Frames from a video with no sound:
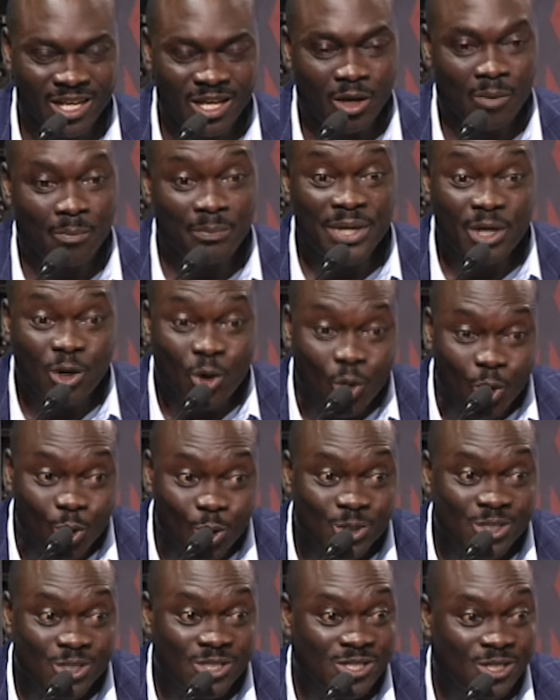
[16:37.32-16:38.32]

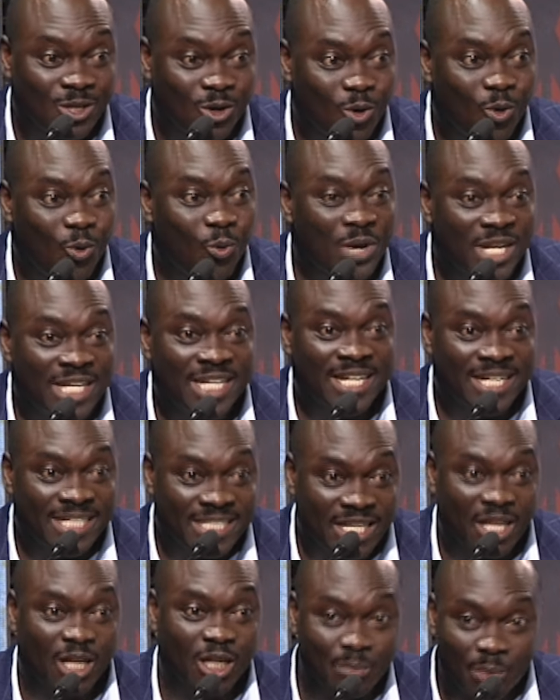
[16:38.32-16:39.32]
Because we didn't
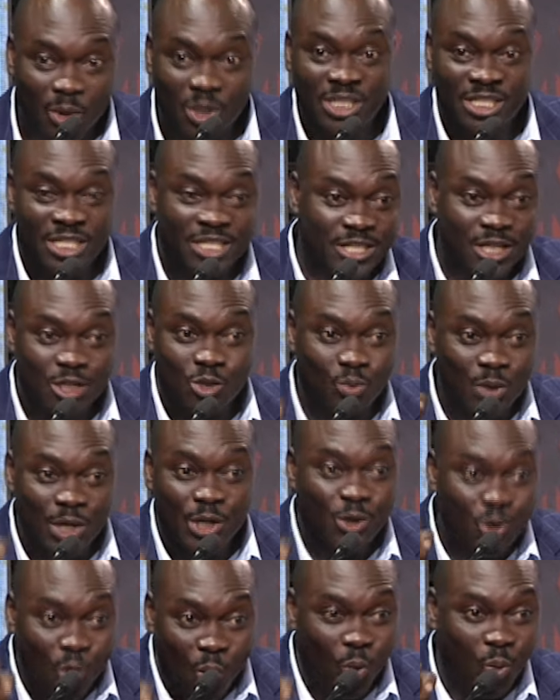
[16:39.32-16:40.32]
tell the politicians we
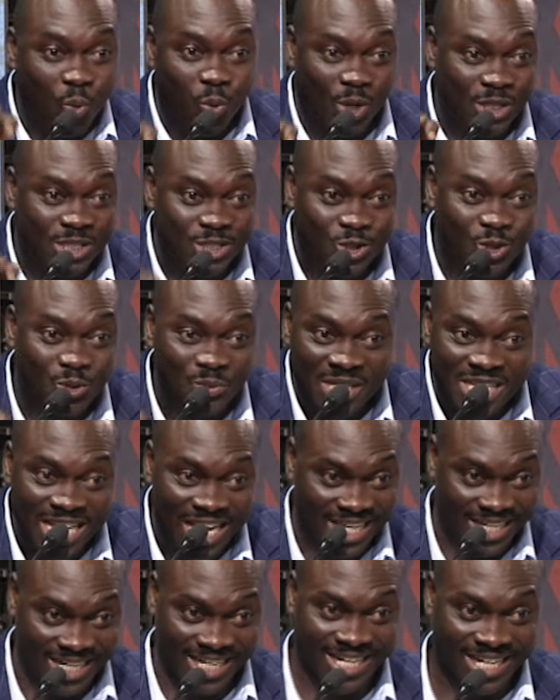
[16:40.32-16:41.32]
know what should be
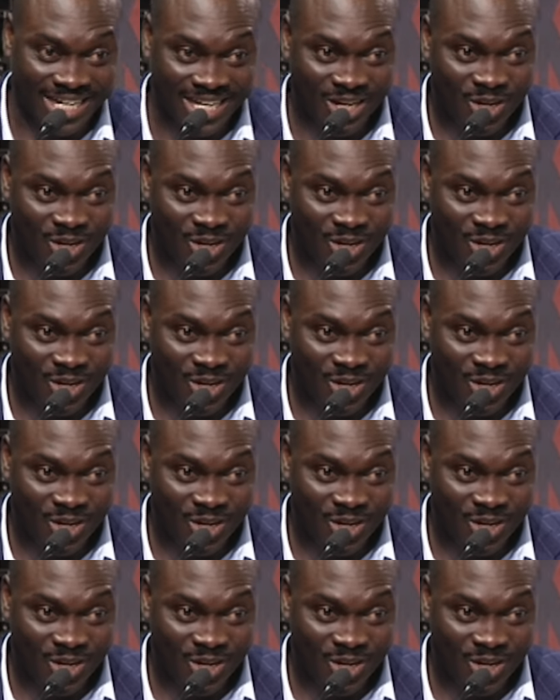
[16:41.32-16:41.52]
done.